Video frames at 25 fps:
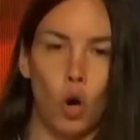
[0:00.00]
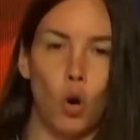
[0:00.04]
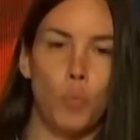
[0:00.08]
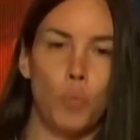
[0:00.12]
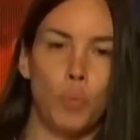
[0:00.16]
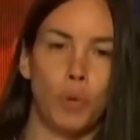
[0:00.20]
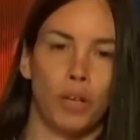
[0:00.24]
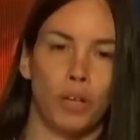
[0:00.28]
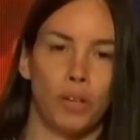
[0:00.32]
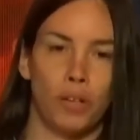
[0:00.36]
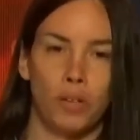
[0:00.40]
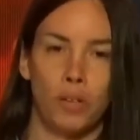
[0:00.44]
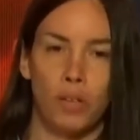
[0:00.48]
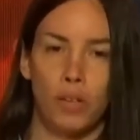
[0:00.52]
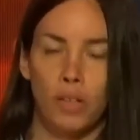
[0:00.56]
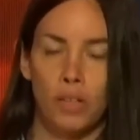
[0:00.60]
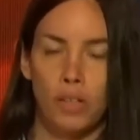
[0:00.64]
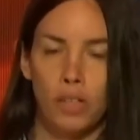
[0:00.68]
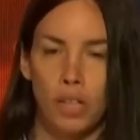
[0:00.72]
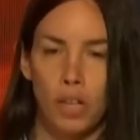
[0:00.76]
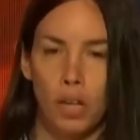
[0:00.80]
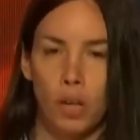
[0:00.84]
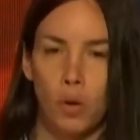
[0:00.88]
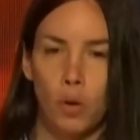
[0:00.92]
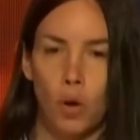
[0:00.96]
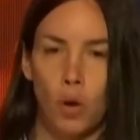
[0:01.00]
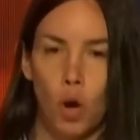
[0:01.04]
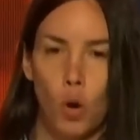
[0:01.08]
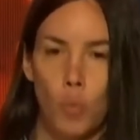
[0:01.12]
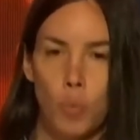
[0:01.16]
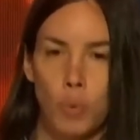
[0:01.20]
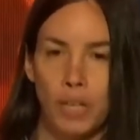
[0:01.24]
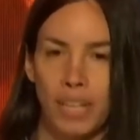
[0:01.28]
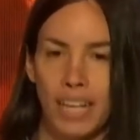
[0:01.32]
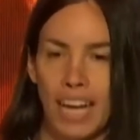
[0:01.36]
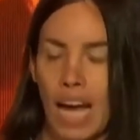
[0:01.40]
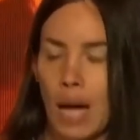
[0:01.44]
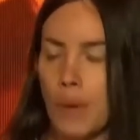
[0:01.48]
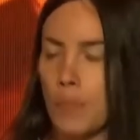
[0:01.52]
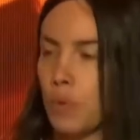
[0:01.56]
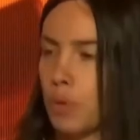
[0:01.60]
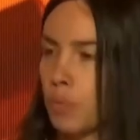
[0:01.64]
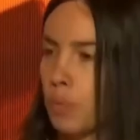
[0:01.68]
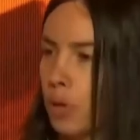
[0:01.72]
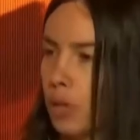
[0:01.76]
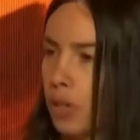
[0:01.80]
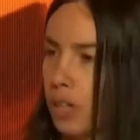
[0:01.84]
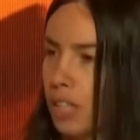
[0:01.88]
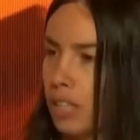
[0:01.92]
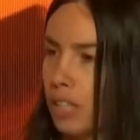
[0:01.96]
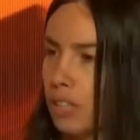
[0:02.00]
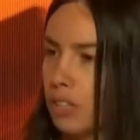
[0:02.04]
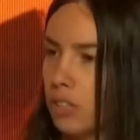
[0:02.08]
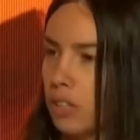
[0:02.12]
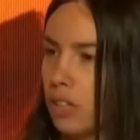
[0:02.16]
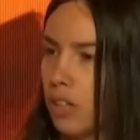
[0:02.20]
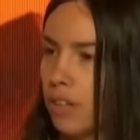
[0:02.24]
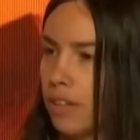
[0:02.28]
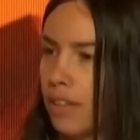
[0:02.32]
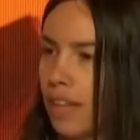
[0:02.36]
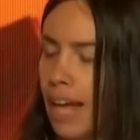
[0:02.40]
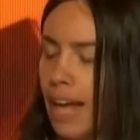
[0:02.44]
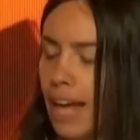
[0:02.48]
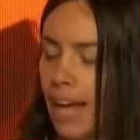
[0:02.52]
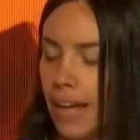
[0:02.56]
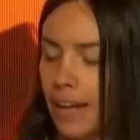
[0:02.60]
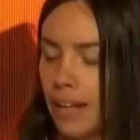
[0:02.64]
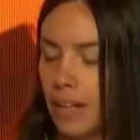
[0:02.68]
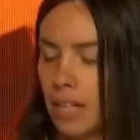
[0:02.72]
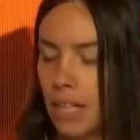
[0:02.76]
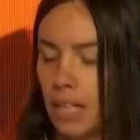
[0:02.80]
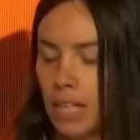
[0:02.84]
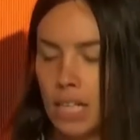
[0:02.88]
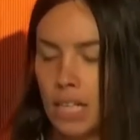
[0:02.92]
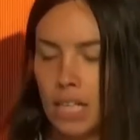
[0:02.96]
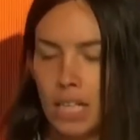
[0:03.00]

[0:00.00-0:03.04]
open capital markets and all that.